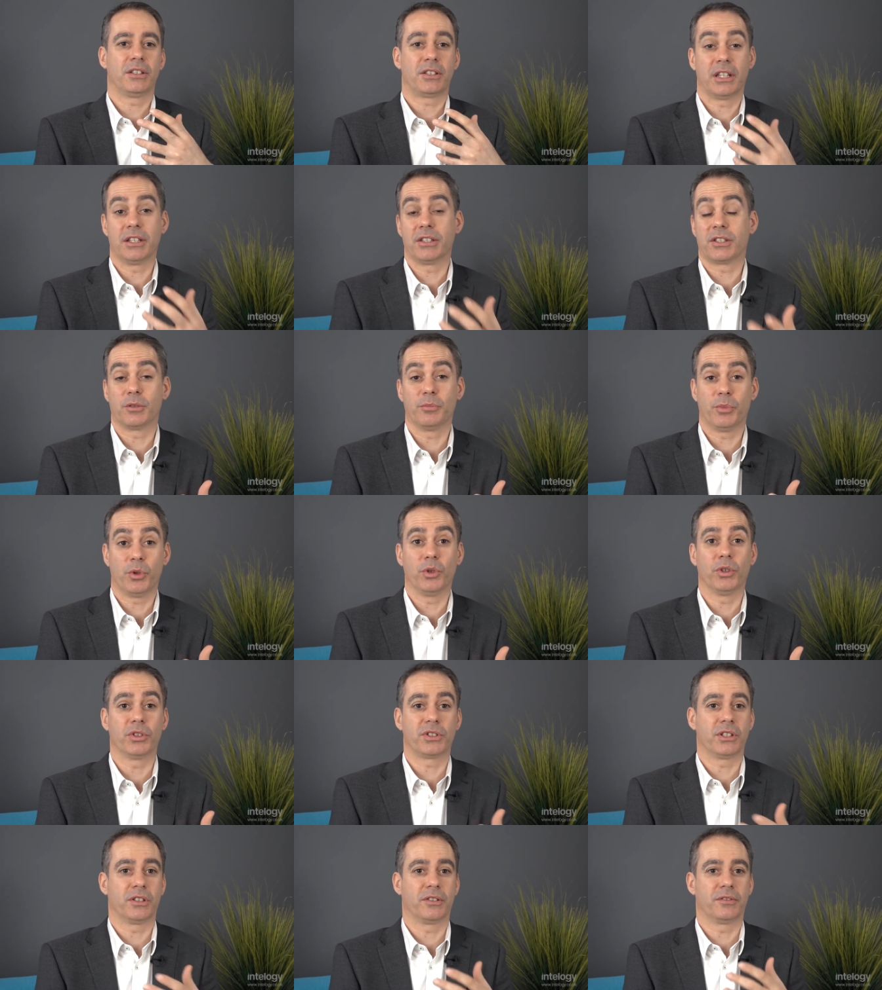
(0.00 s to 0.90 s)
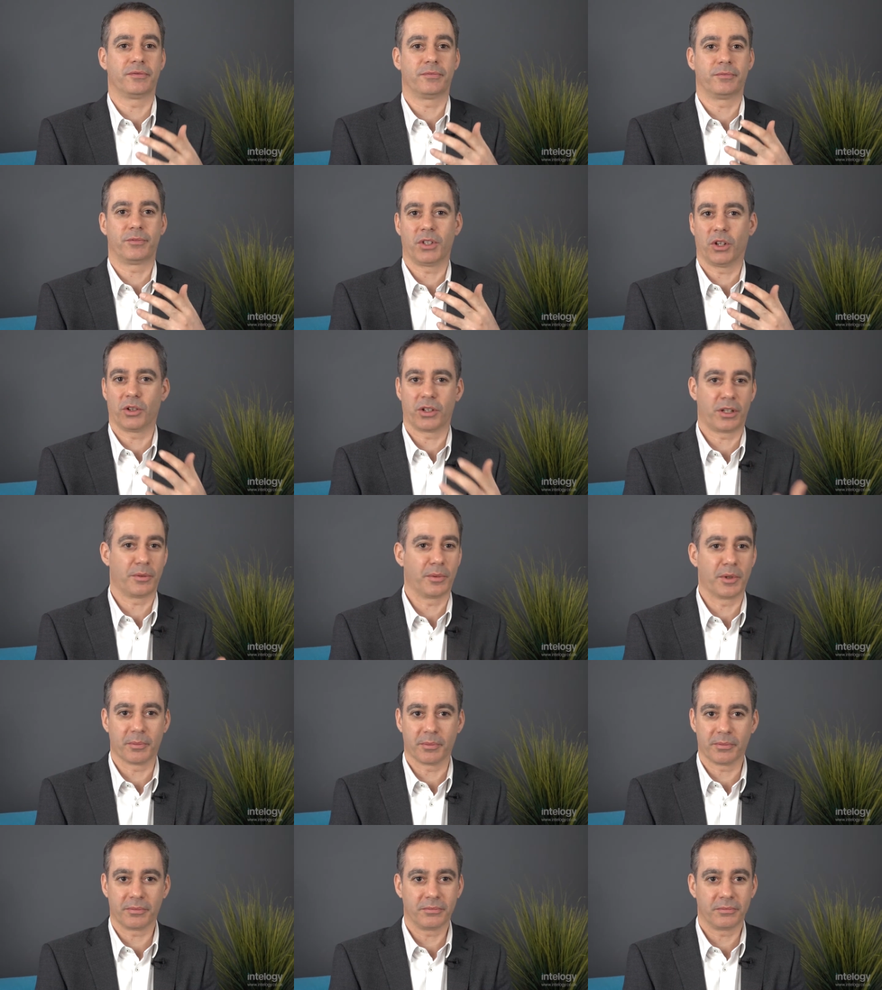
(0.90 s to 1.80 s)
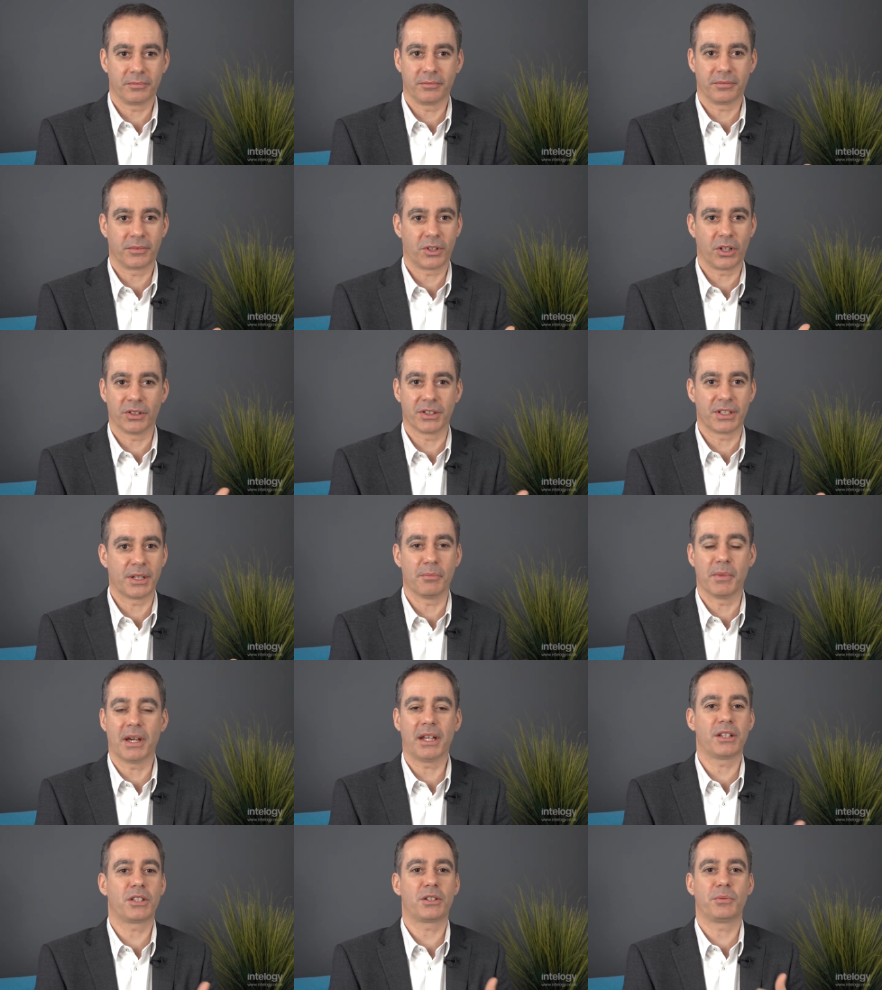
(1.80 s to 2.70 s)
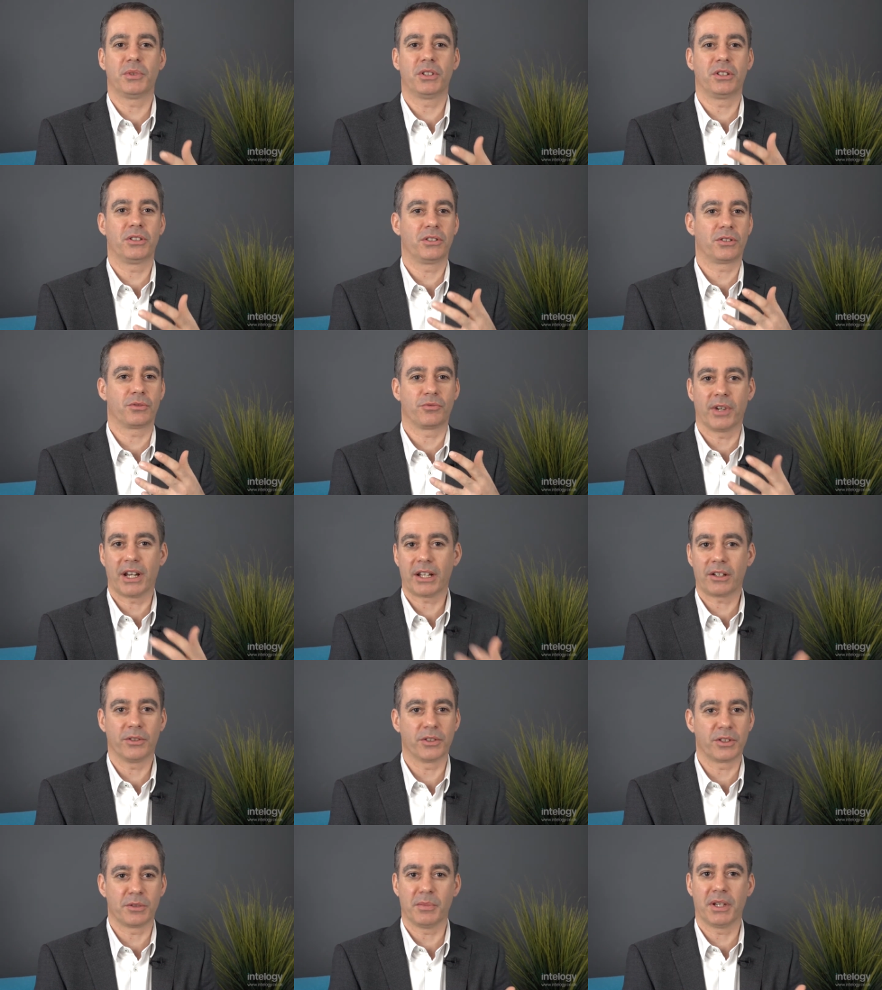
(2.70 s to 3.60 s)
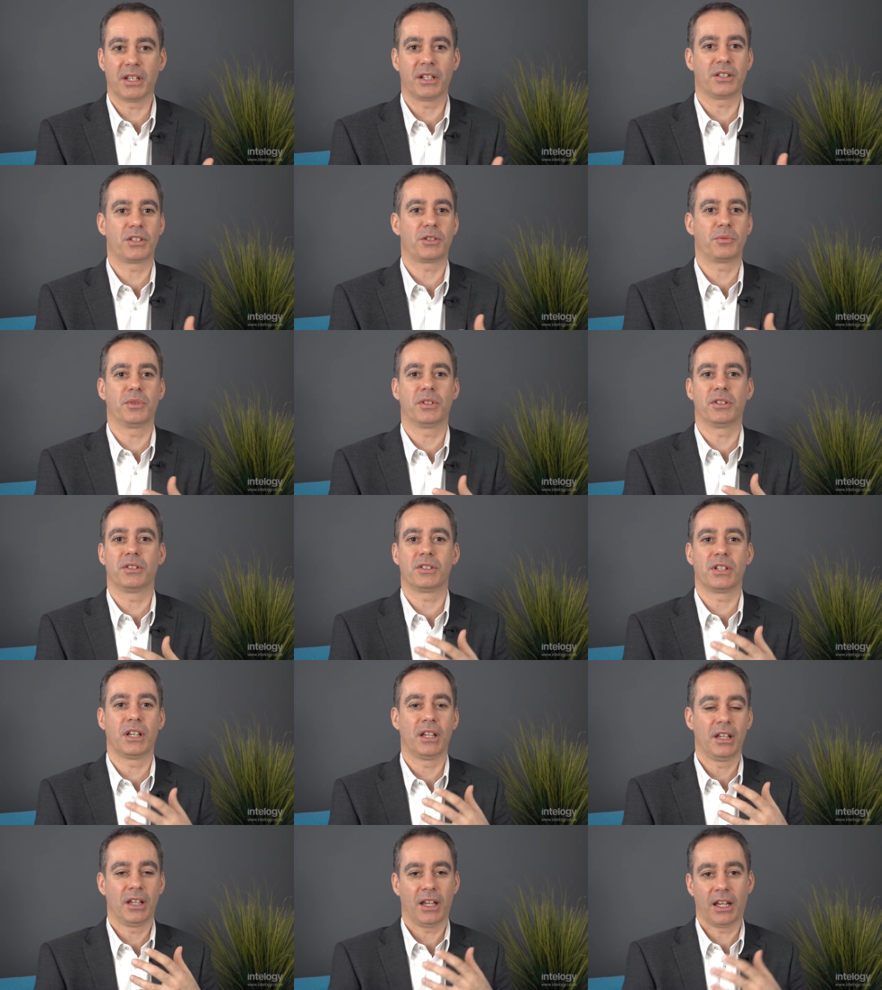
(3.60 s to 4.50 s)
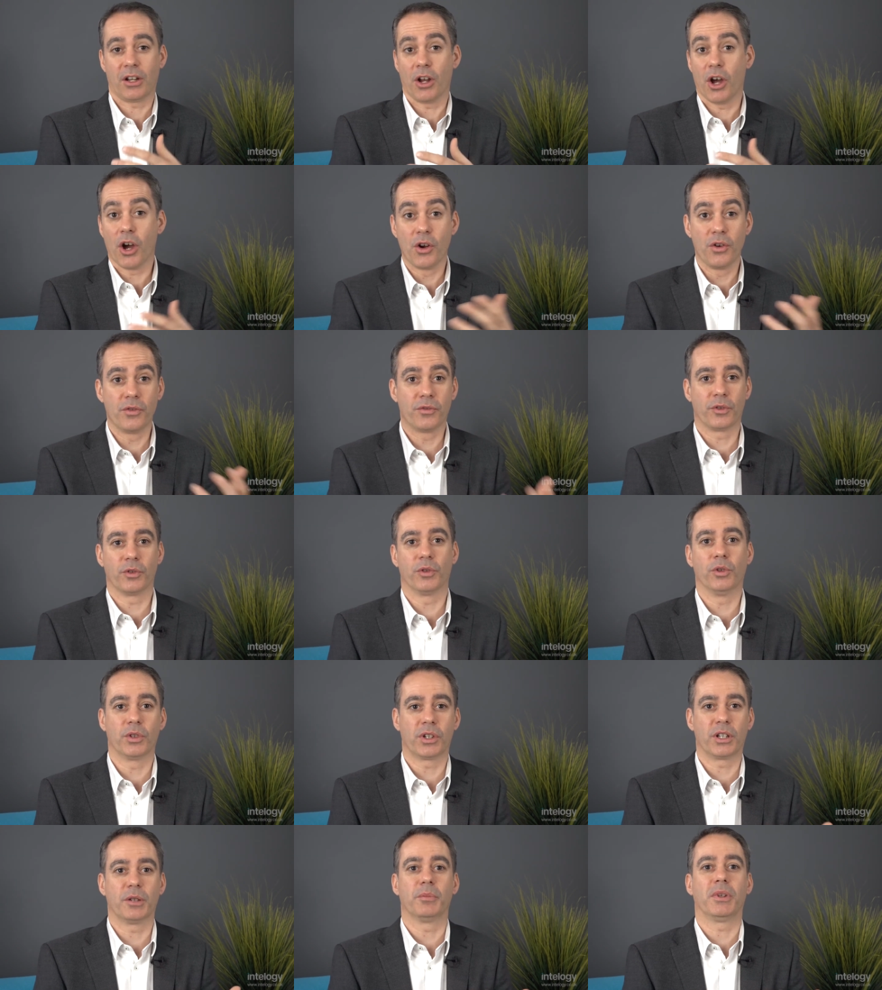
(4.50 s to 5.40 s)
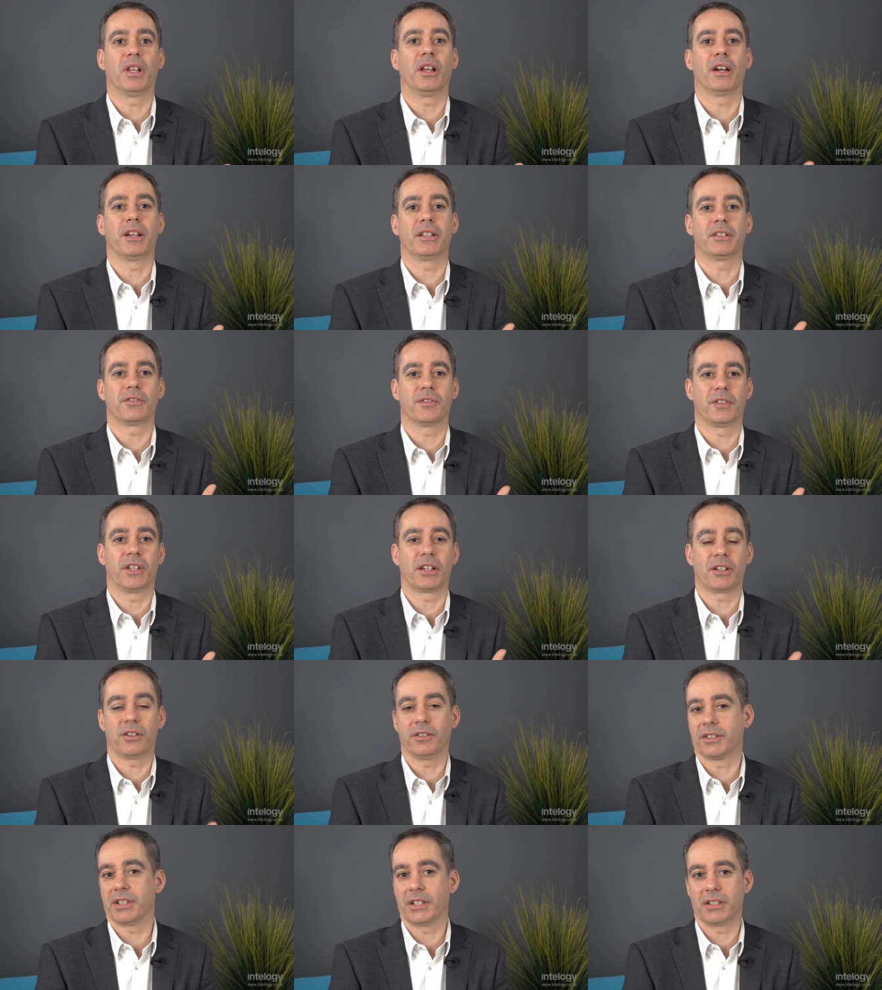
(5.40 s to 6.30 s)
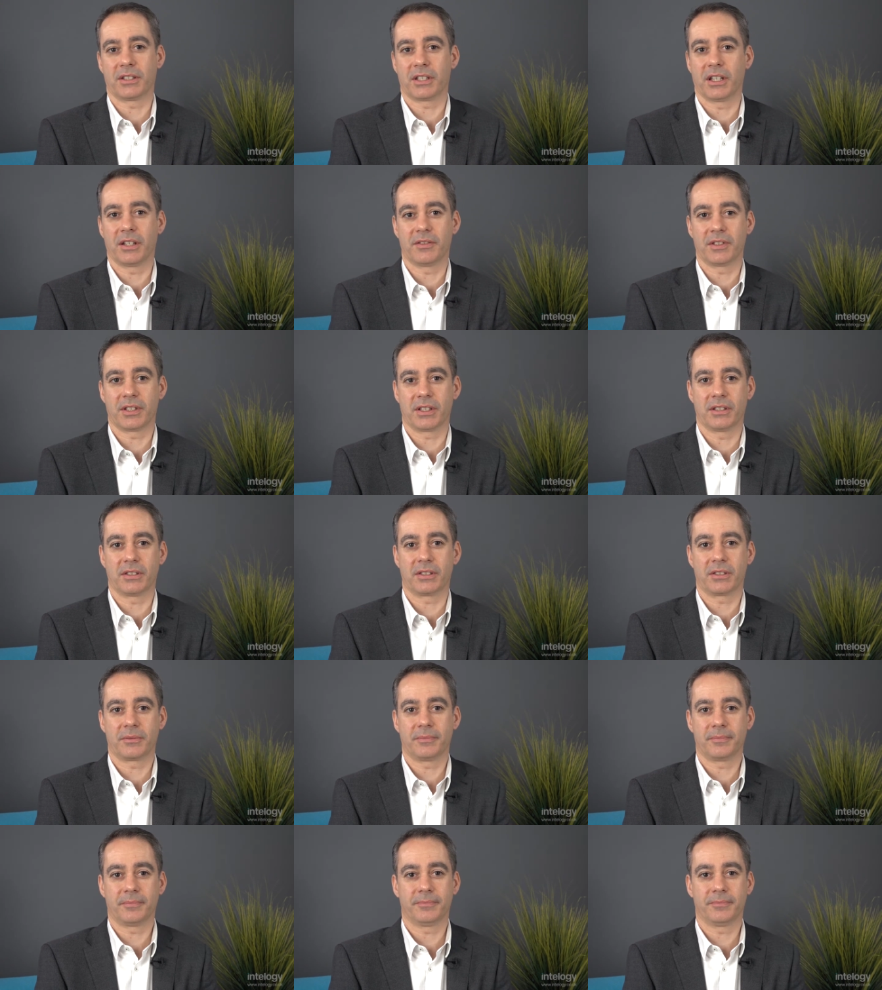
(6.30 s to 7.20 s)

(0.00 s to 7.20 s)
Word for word: in support of document content management, records management, and overall compliance for their content services.